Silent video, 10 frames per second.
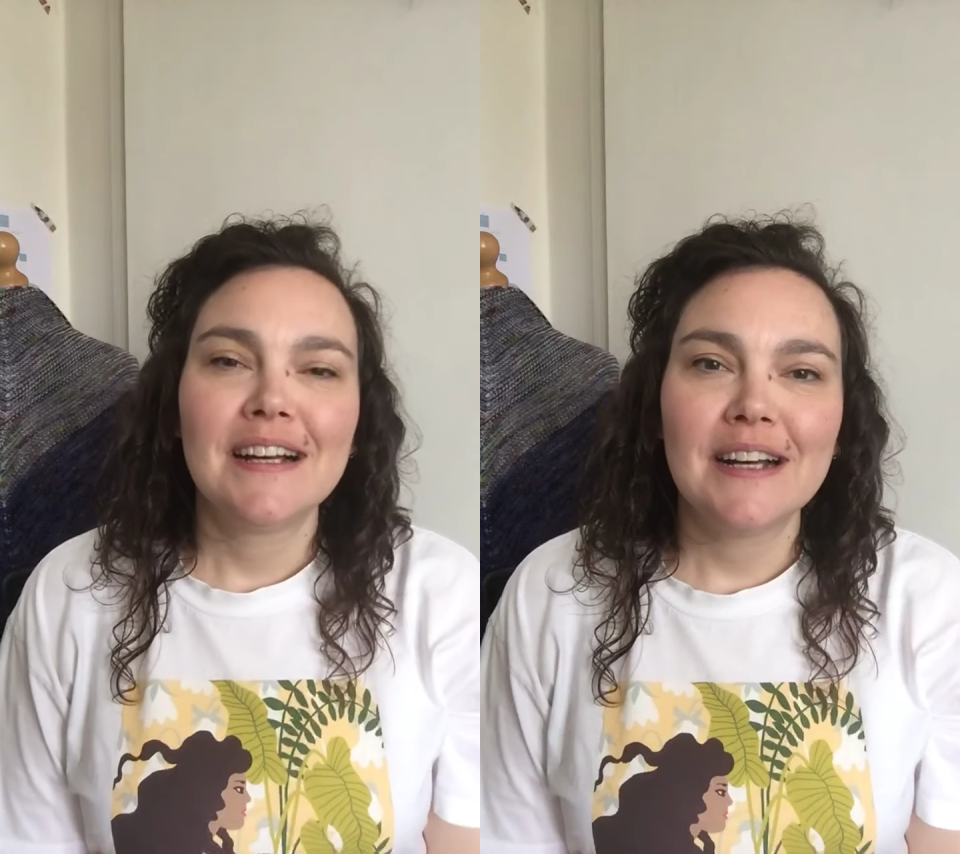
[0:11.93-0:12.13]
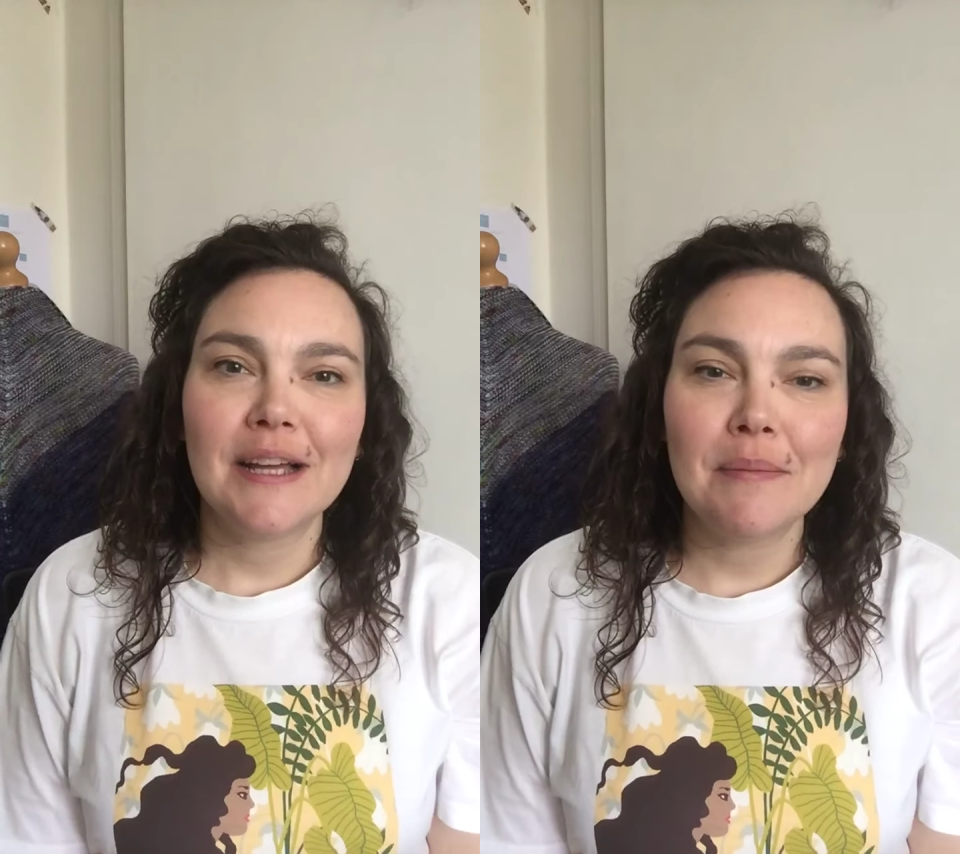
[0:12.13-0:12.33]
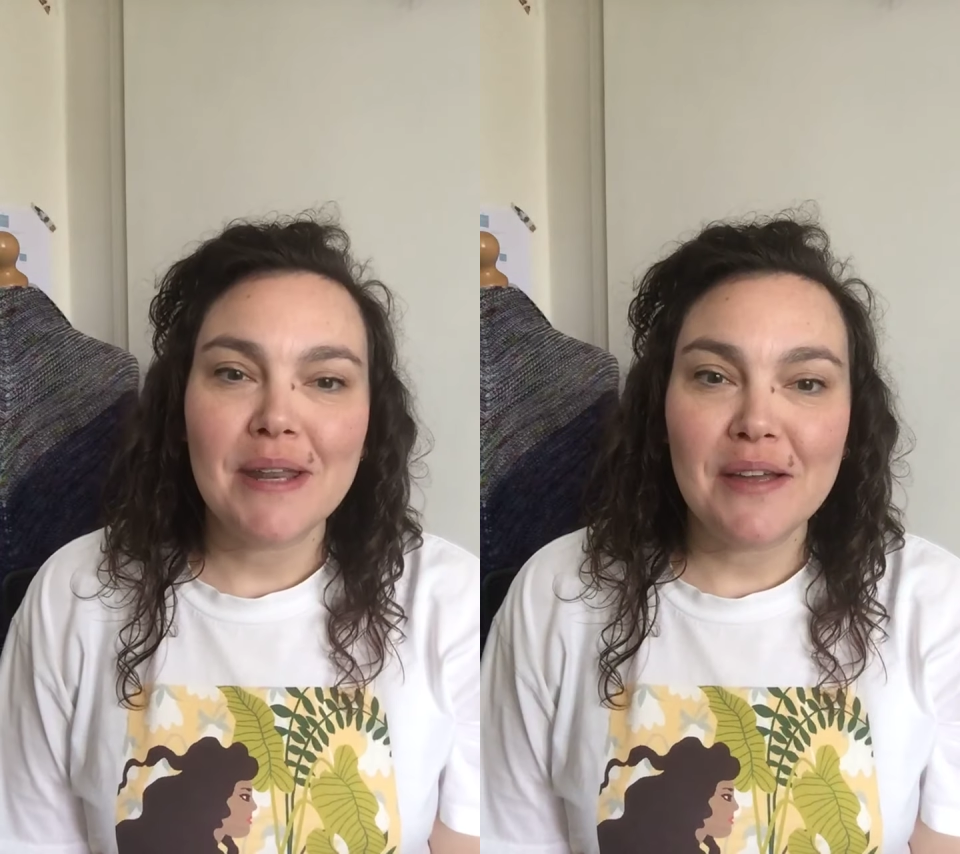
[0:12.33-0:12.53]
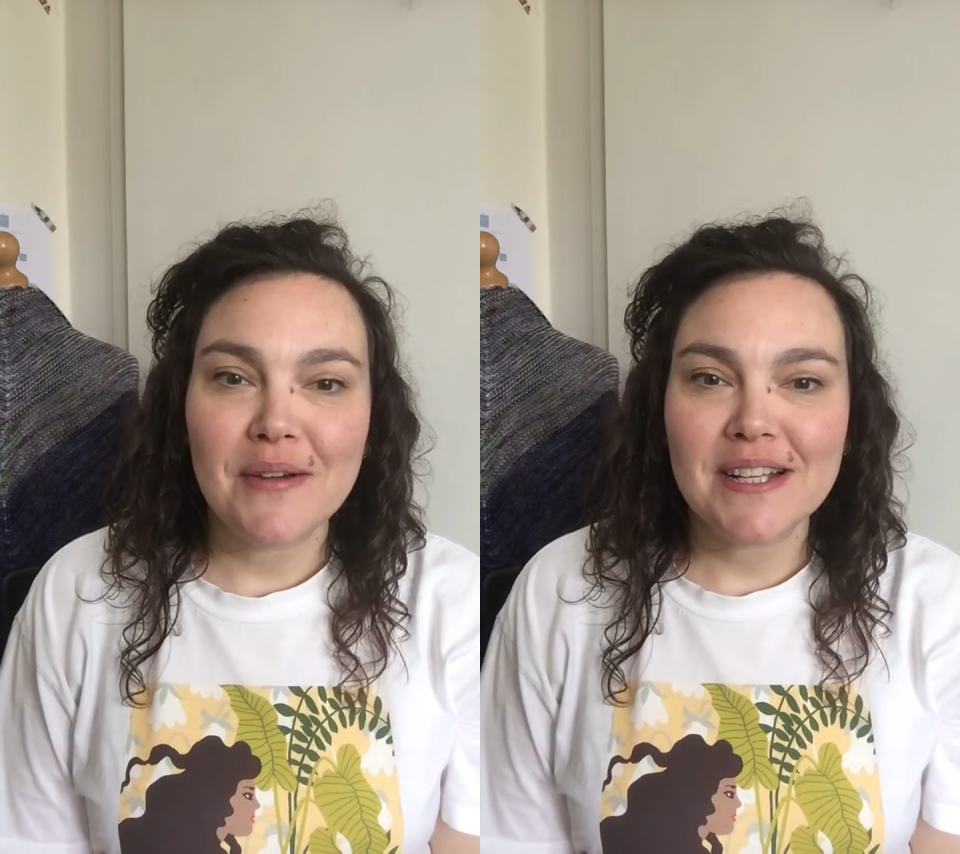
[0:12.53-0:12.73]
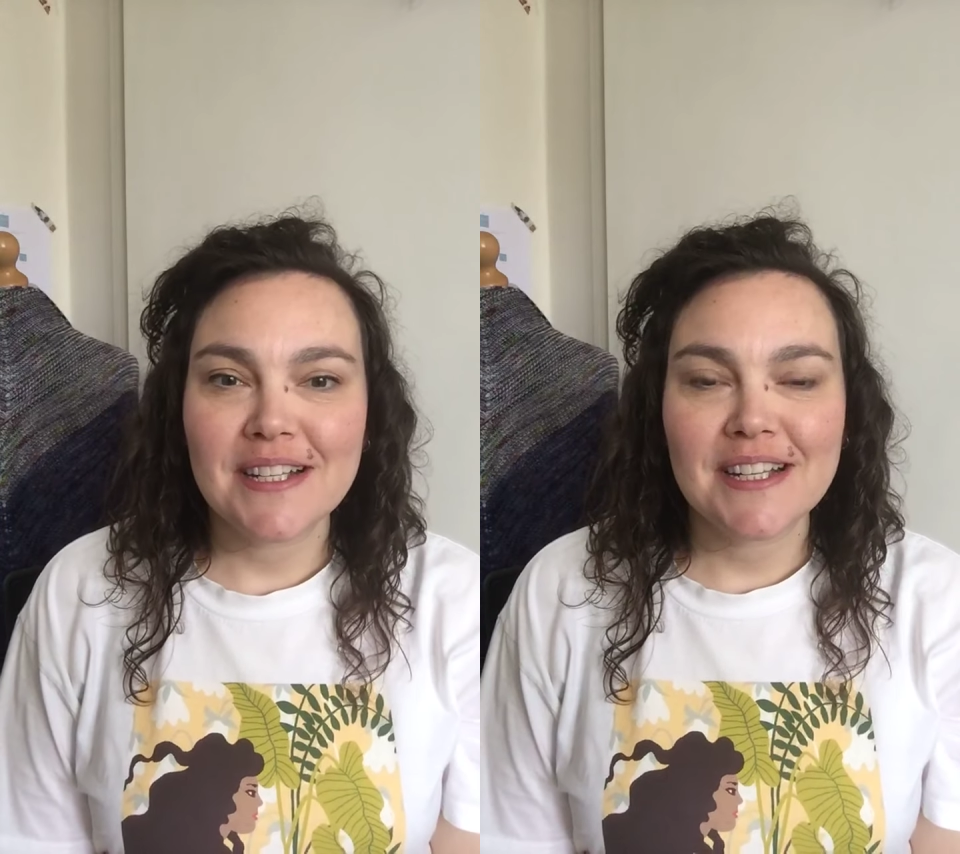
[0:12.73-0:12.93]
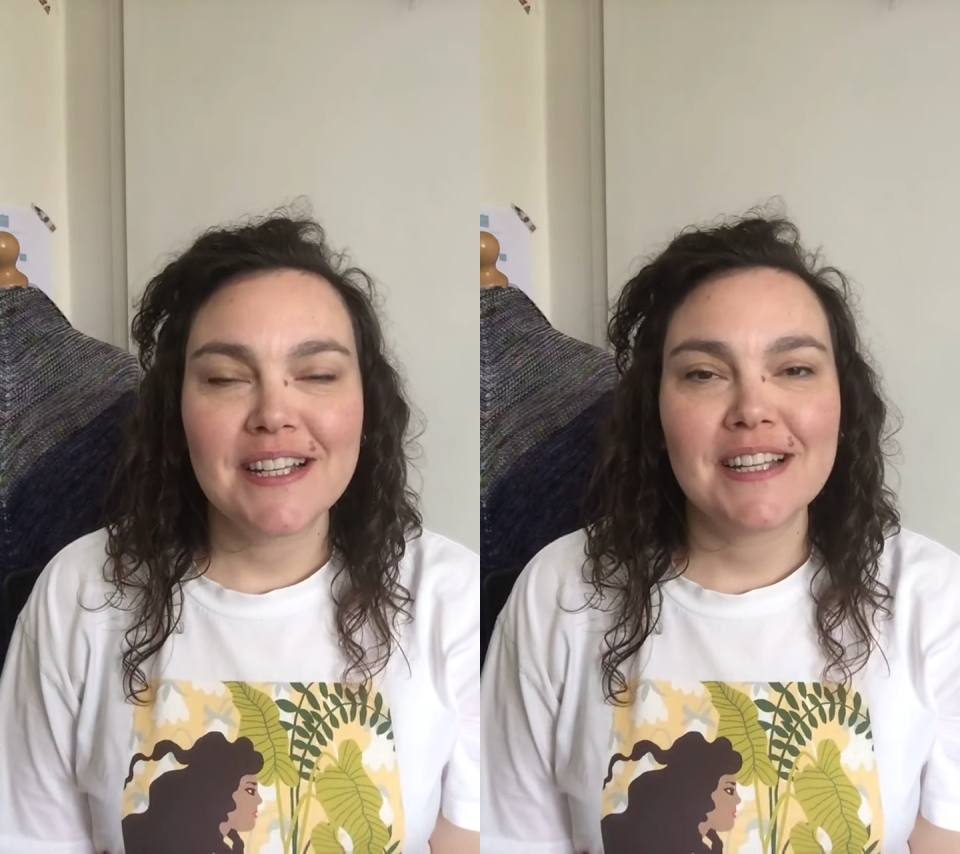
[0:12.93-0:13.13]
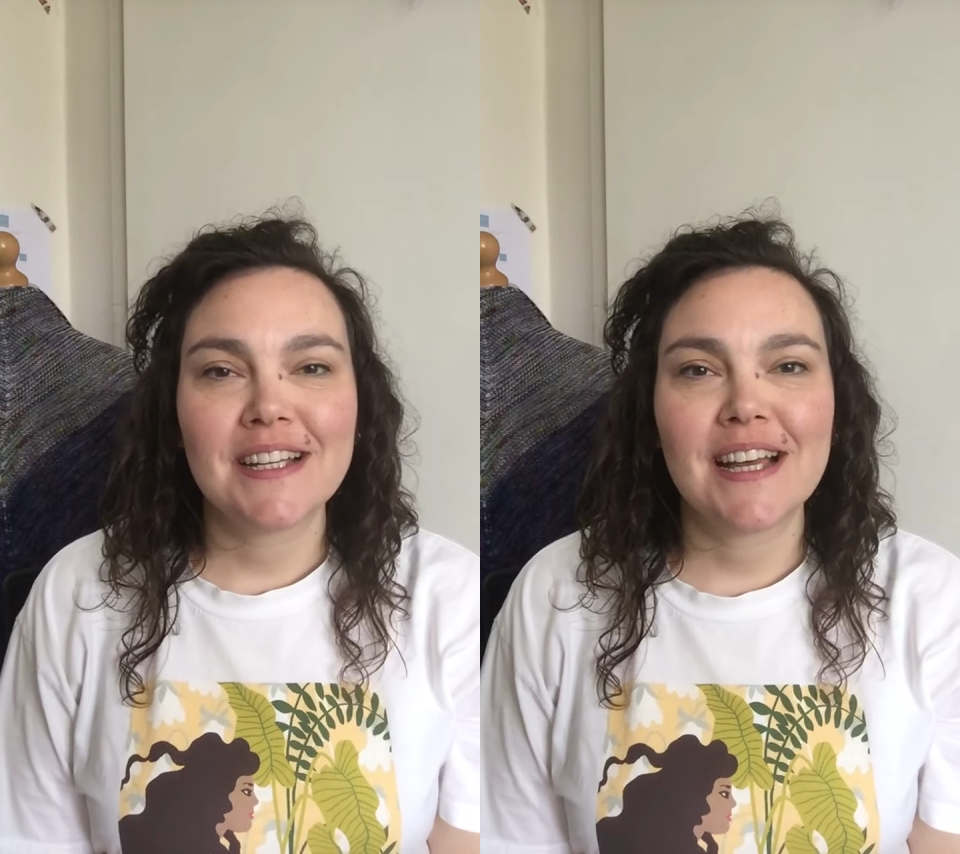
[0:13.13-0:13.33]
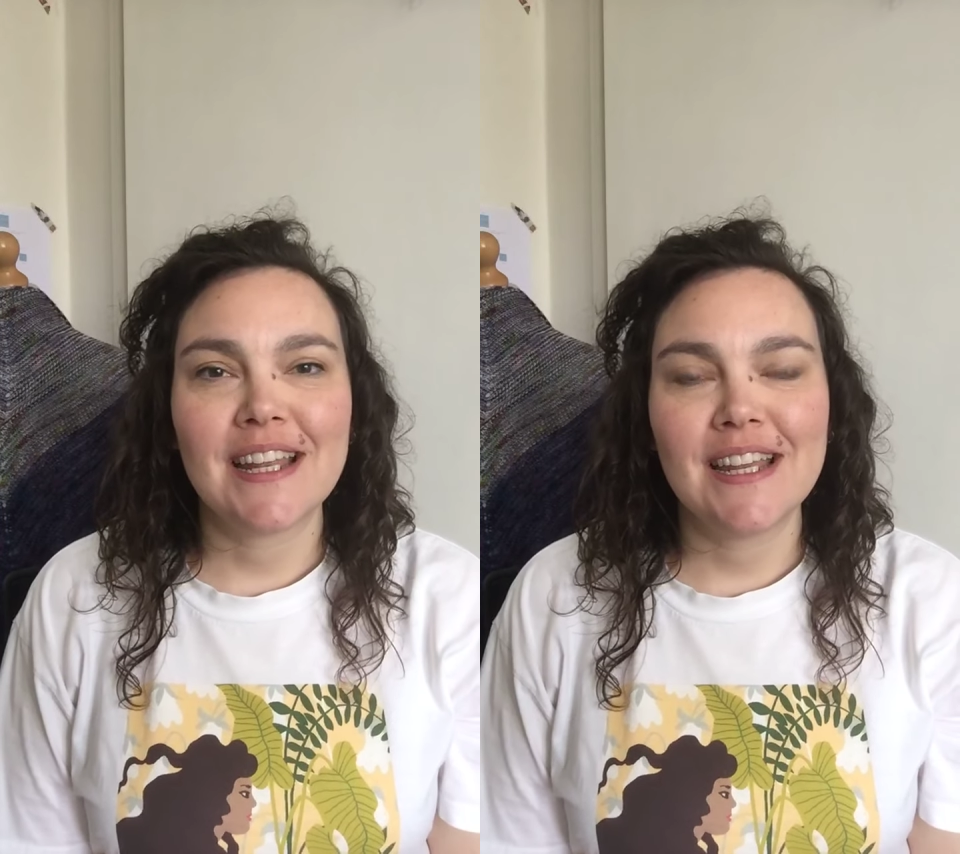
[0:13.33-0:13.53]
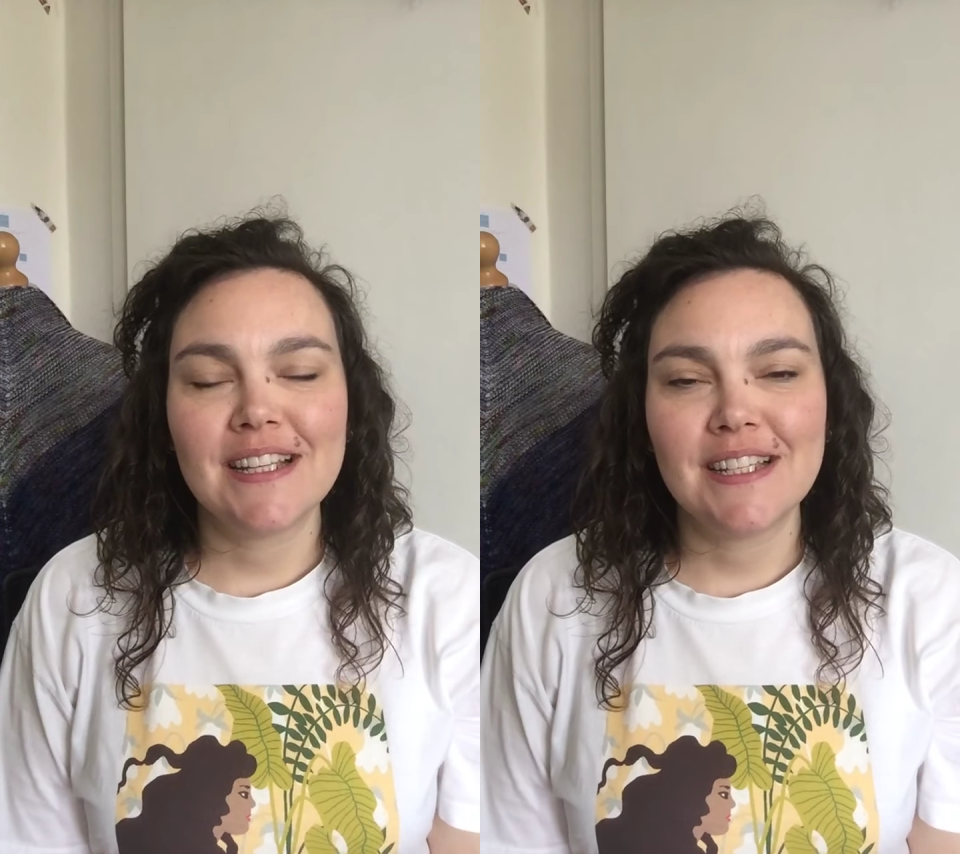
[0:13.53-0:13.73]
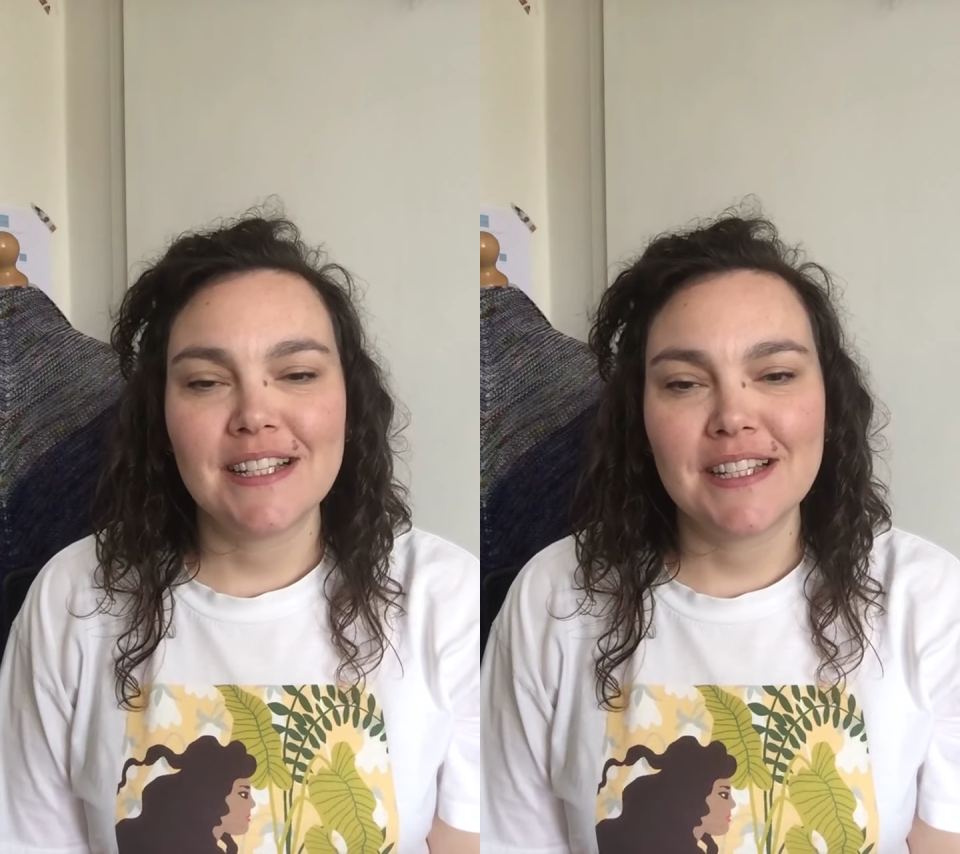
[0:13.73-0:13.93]
I'm a knitwear designer and
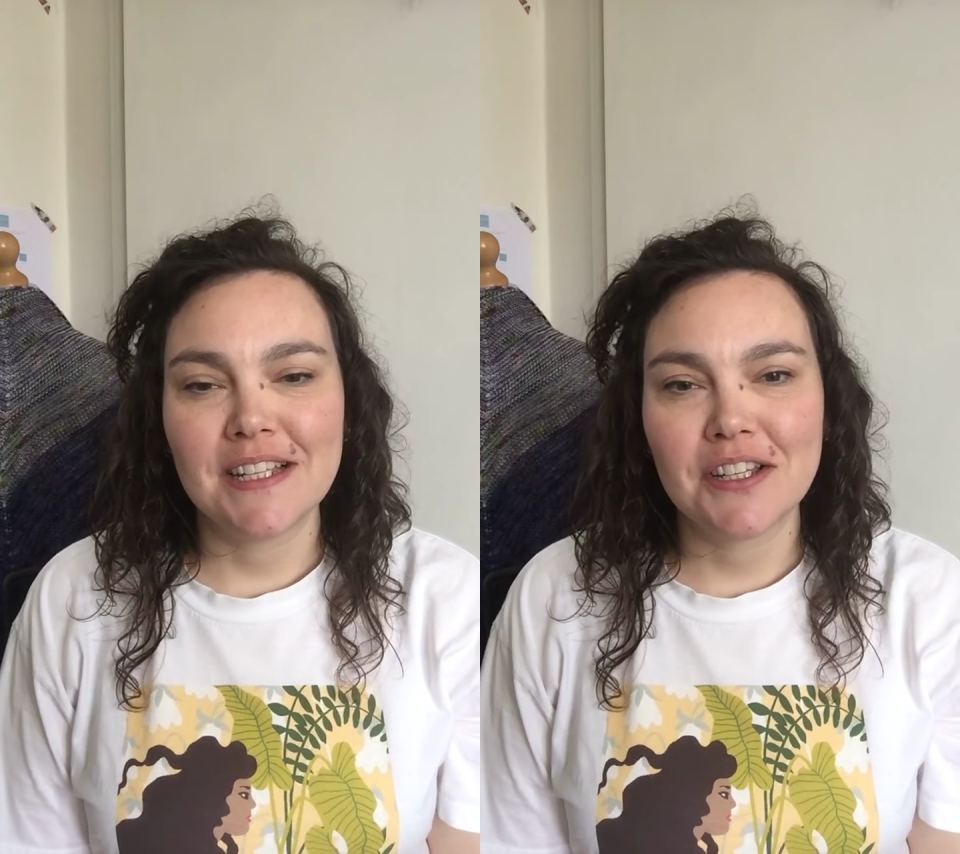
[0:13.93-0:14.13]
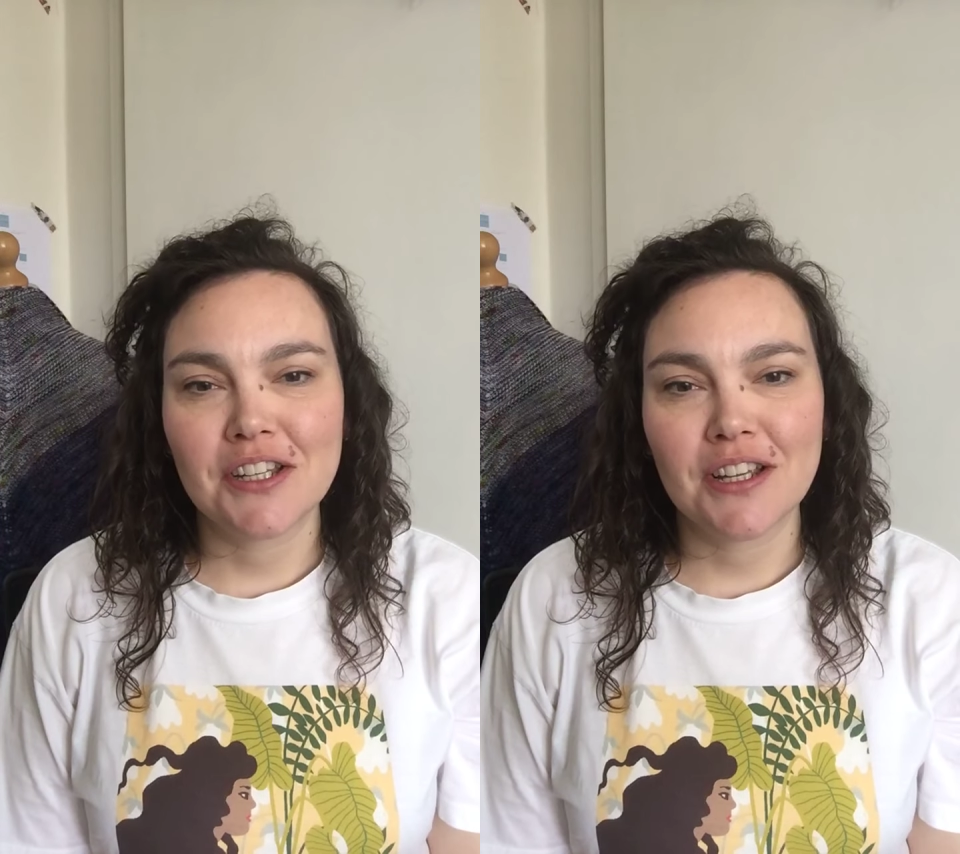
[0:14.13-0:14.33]
knitting teacher.